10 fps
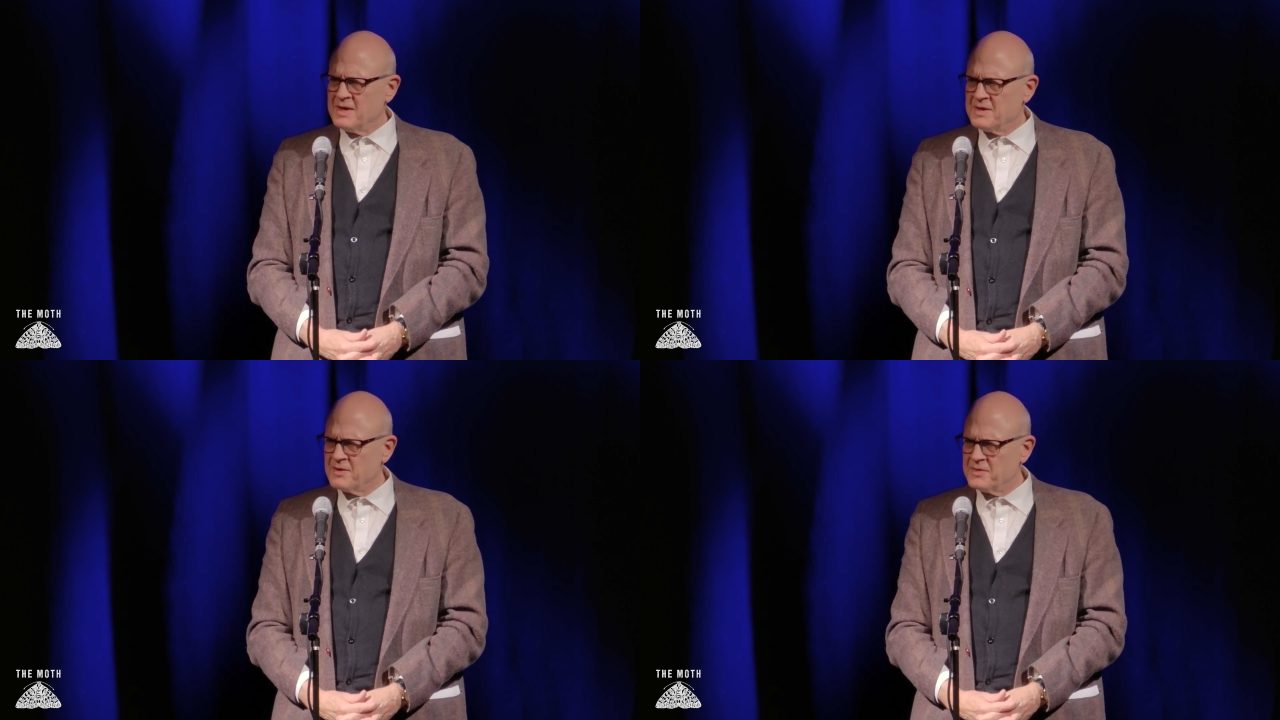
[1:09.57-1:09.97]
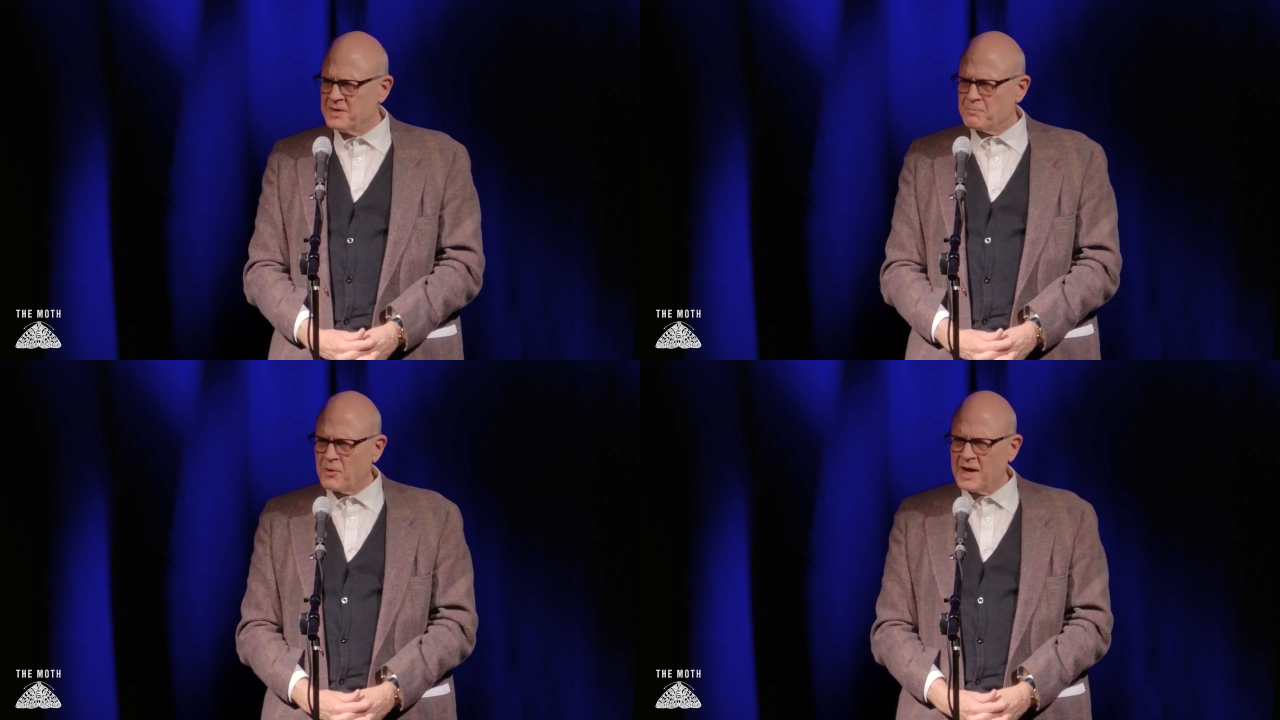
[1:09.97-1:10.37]
During the
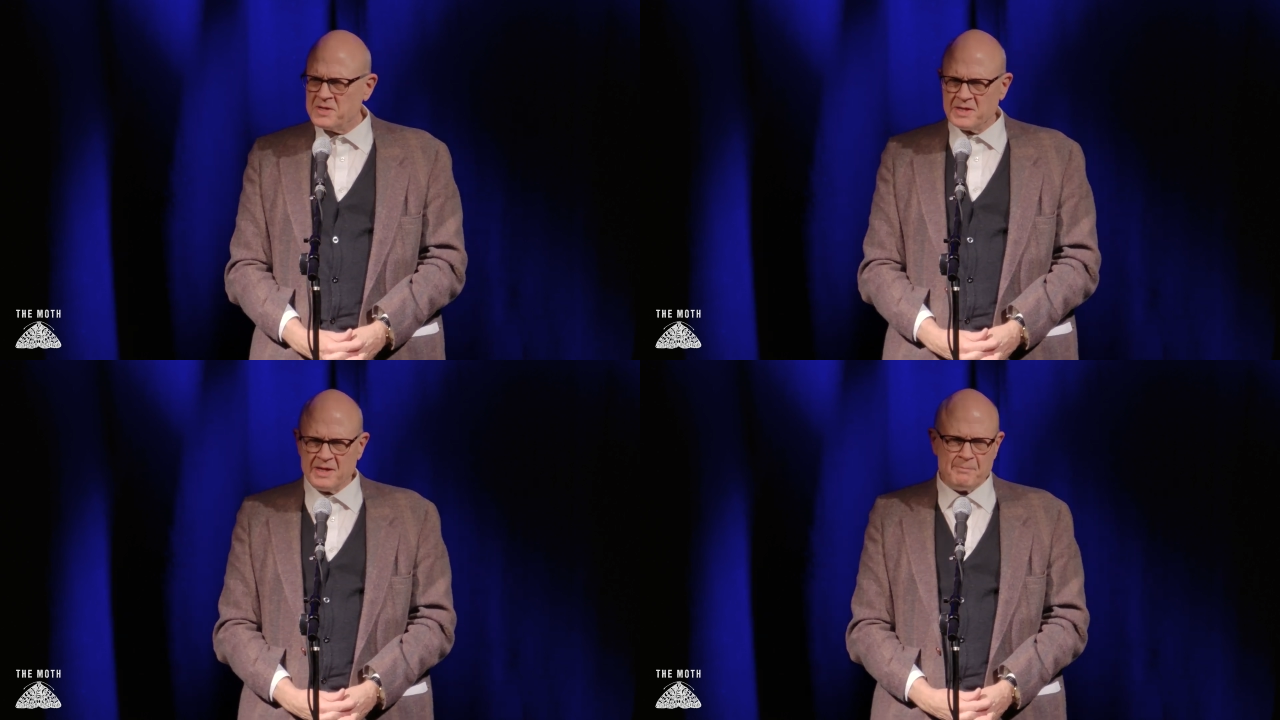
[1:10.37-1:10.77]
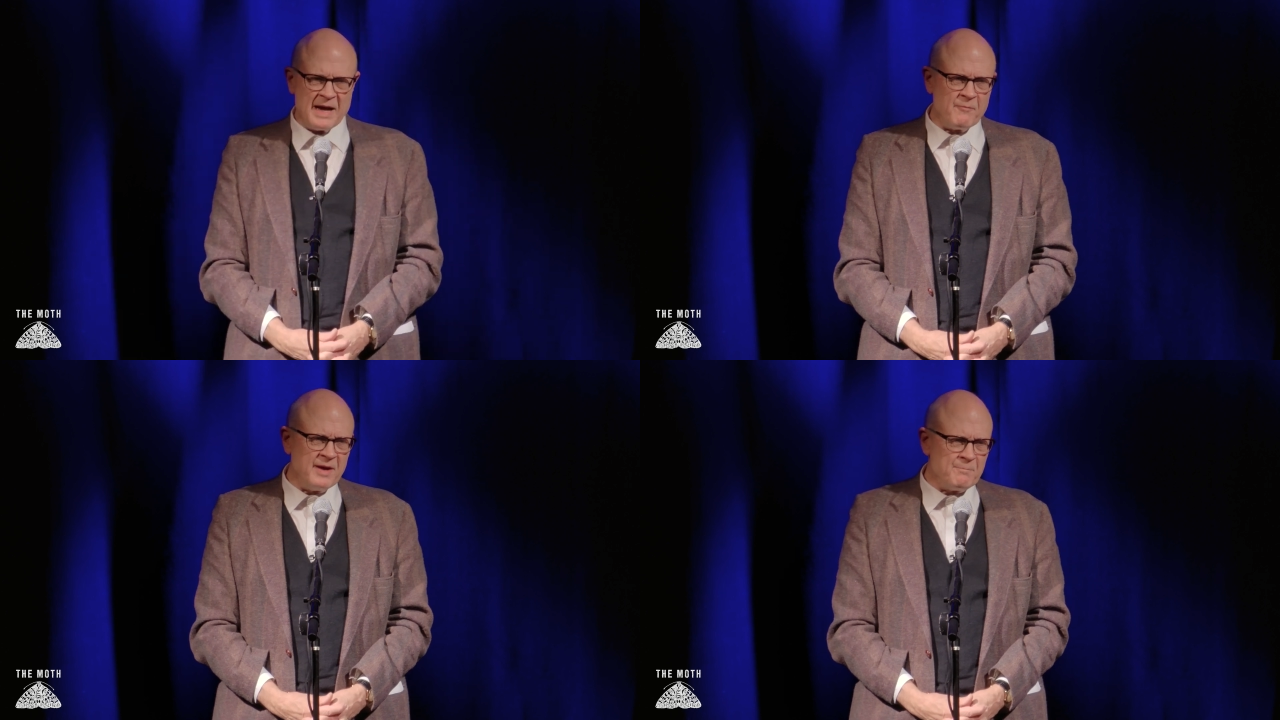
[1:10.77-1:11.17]
Depression, he
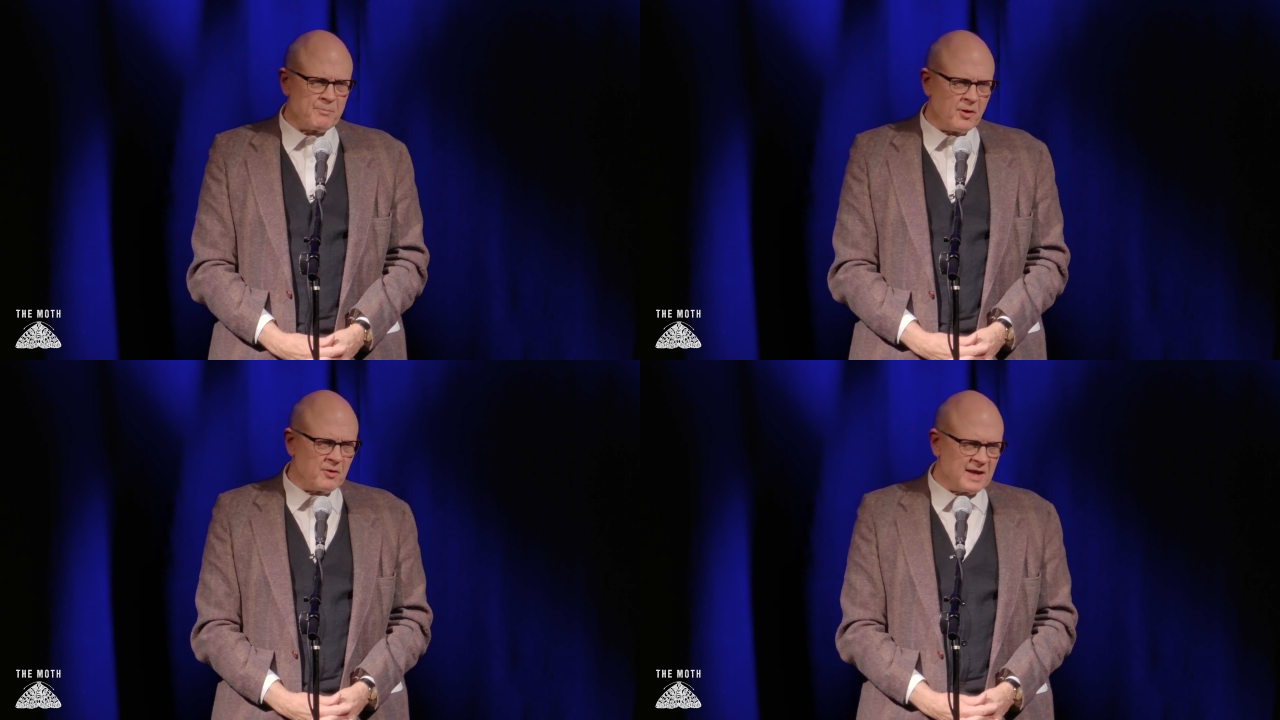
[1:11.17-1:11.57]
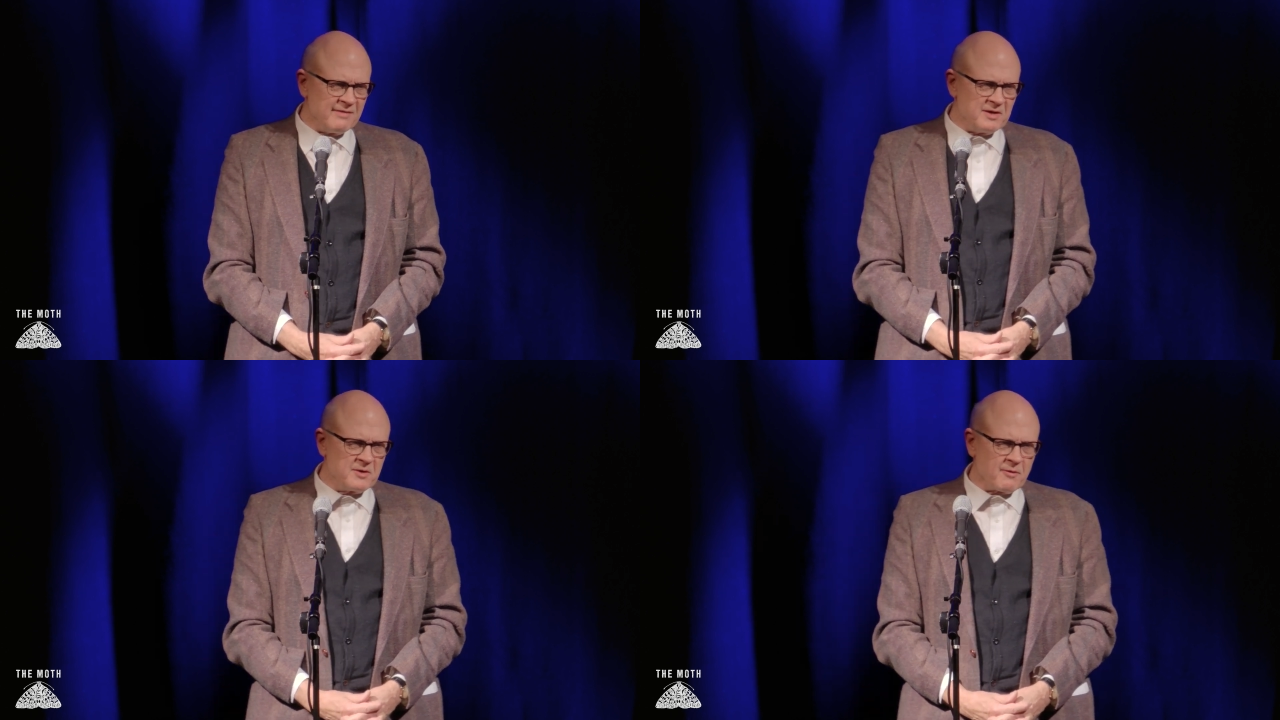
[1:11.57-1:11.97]
about went broke
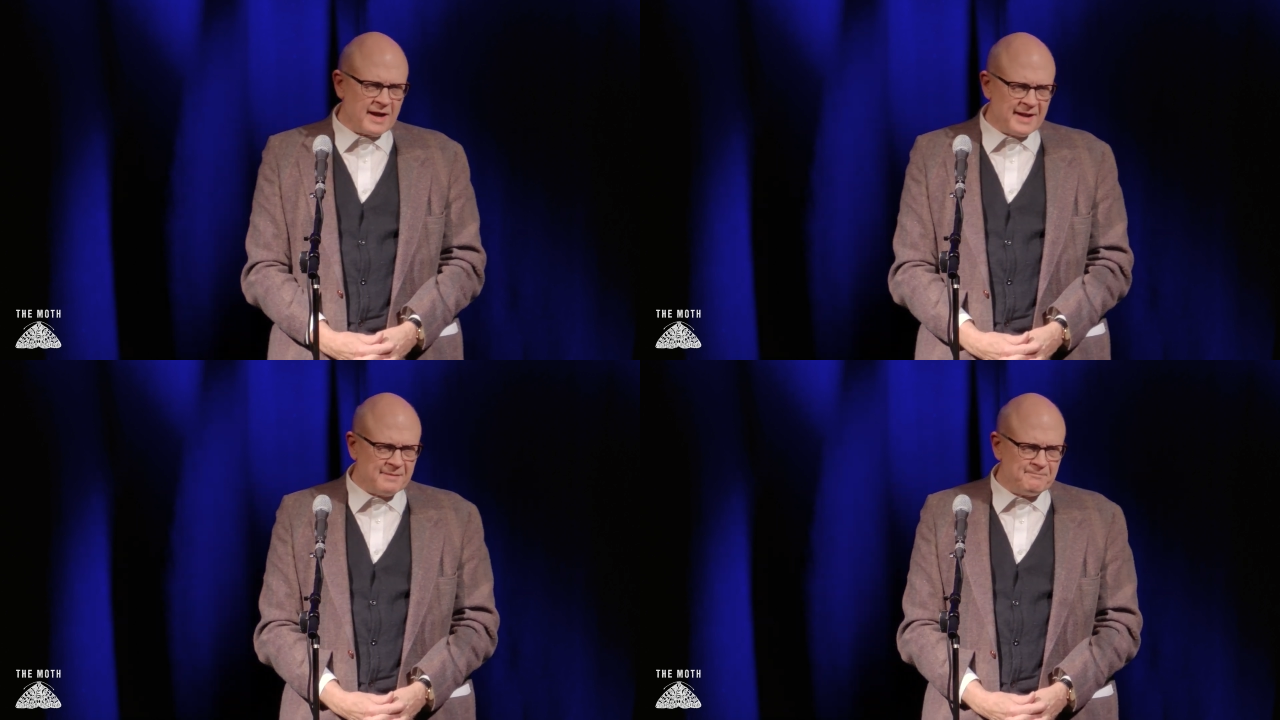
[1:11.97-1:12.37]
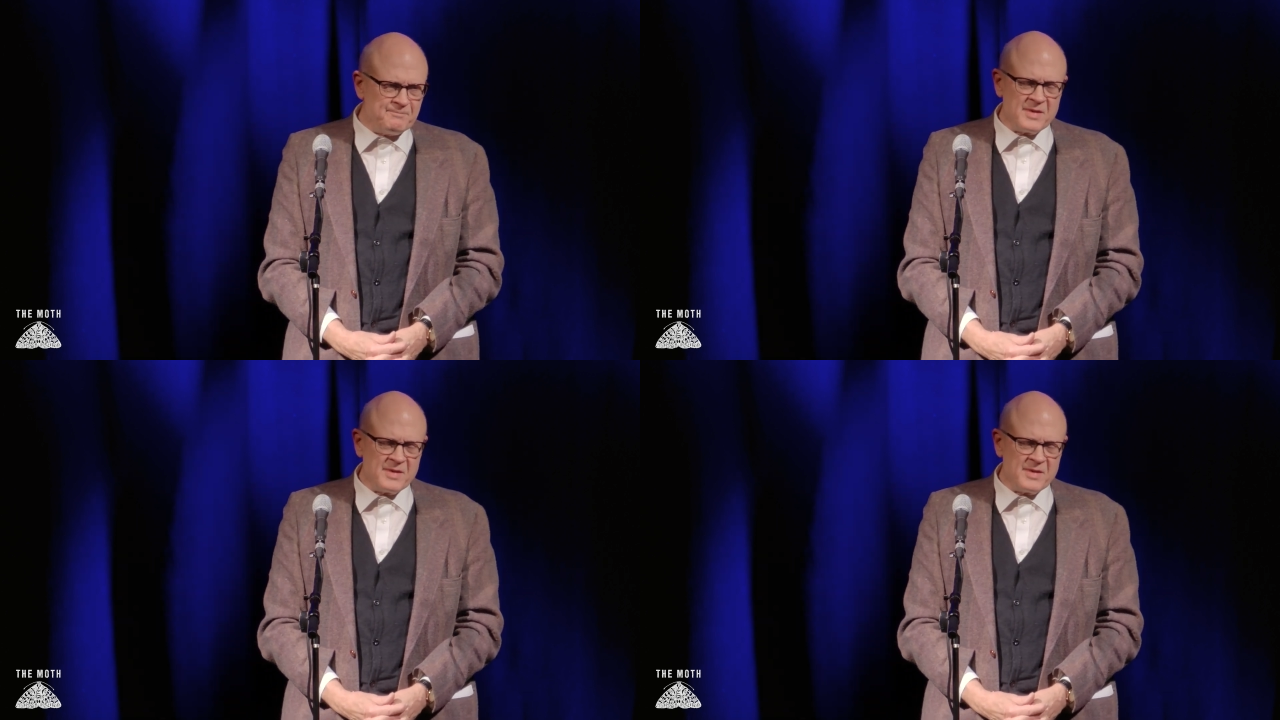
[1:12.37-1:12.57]
giving credit